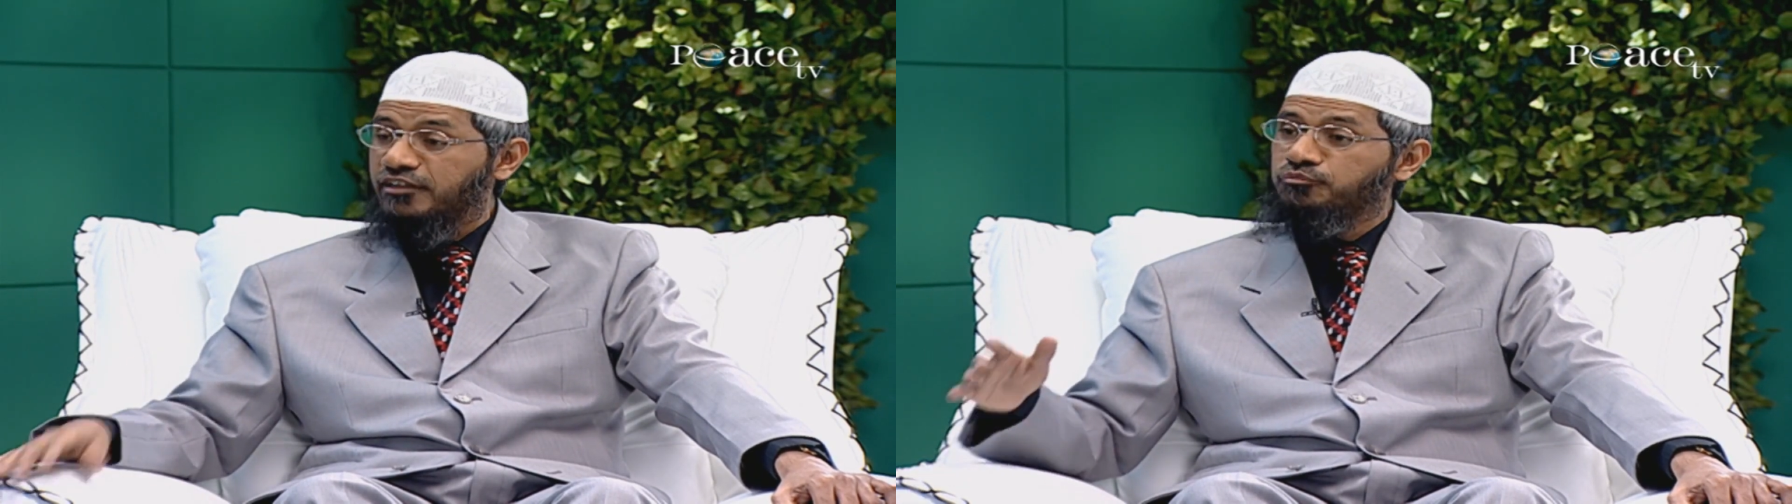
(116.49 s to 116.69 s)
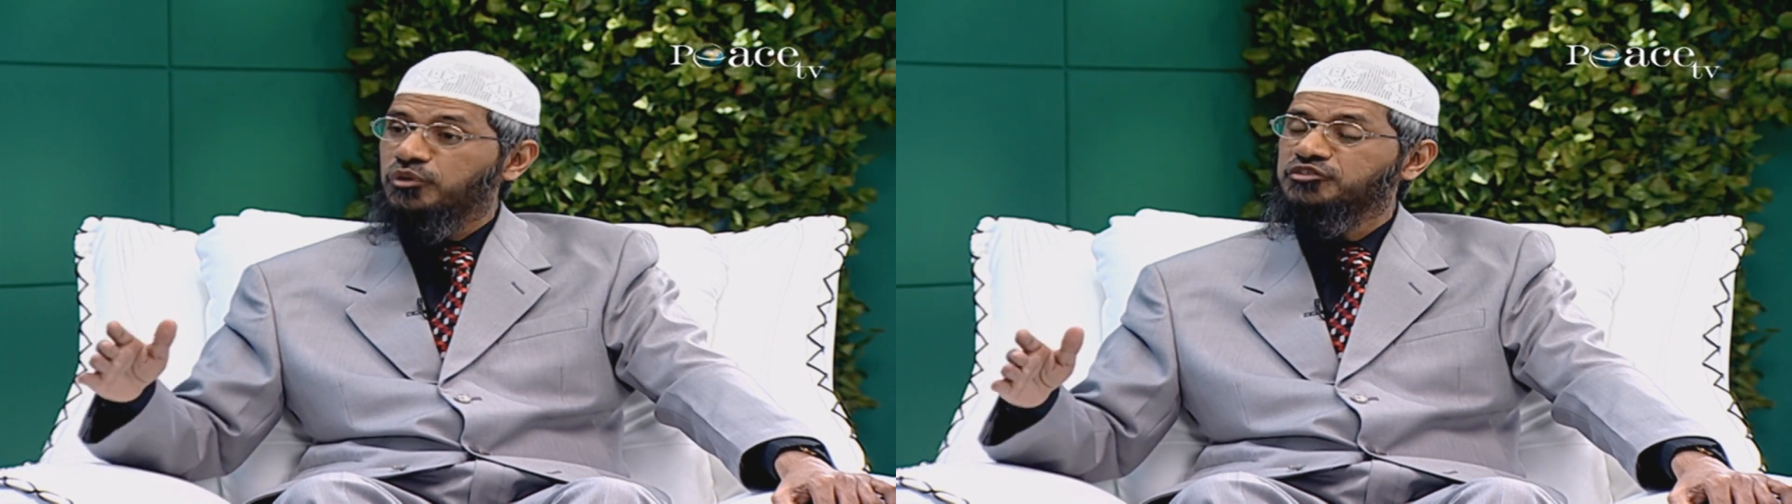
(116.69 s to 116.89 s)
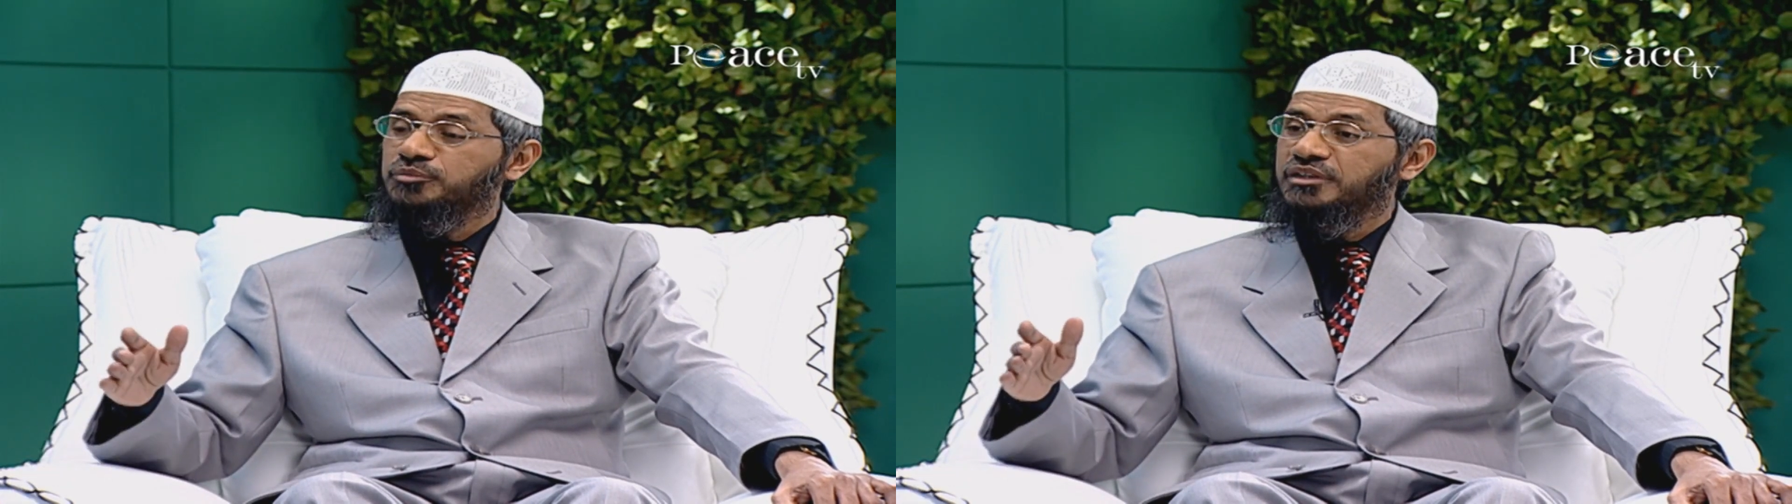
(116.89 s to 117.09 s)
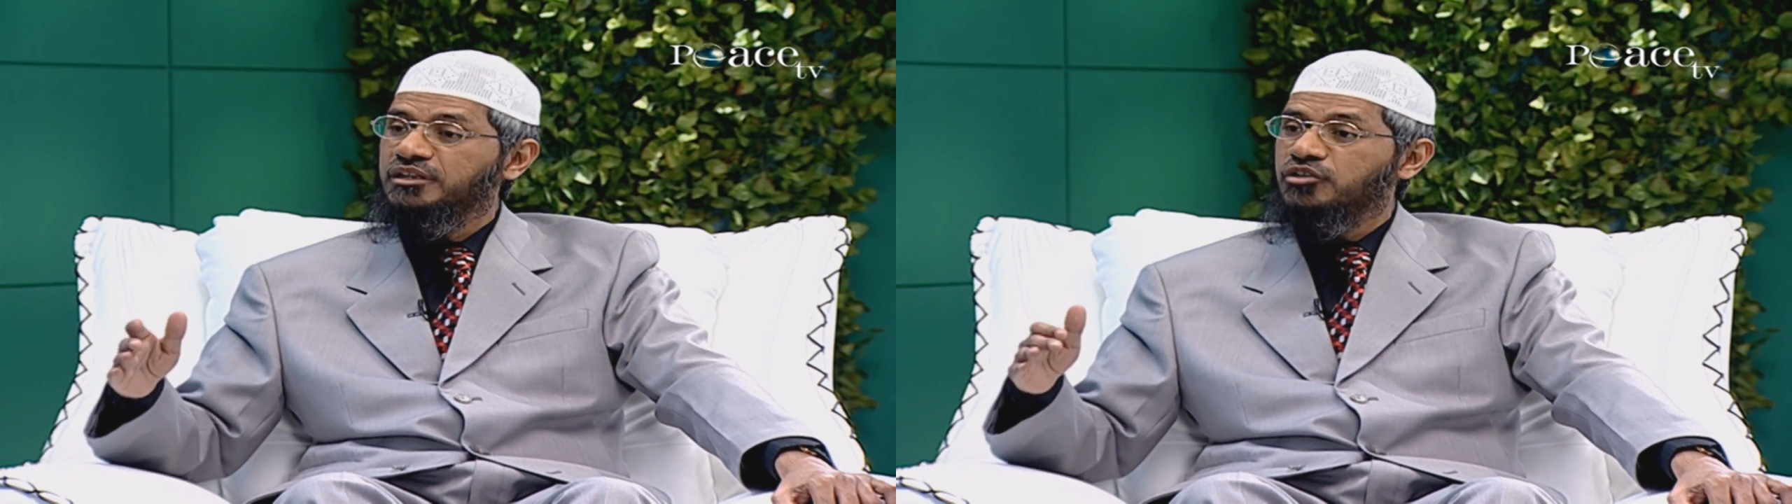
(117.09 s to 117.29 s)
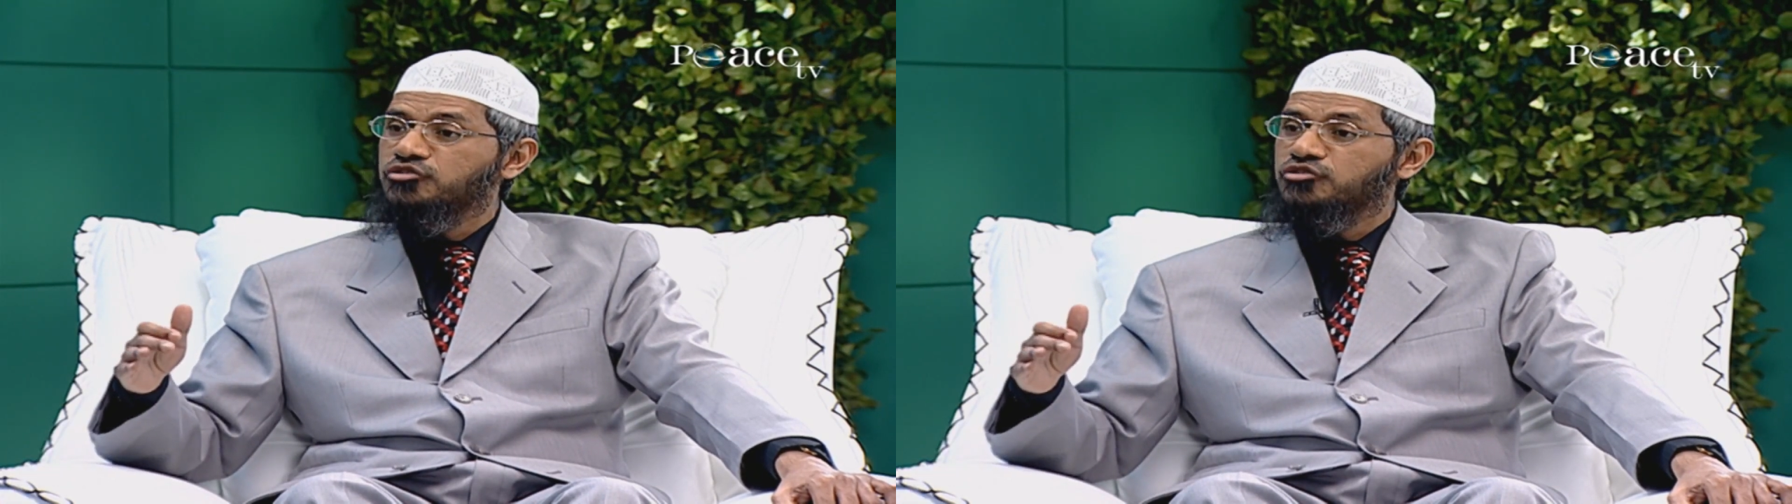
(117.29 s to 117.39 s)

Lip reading: if possible,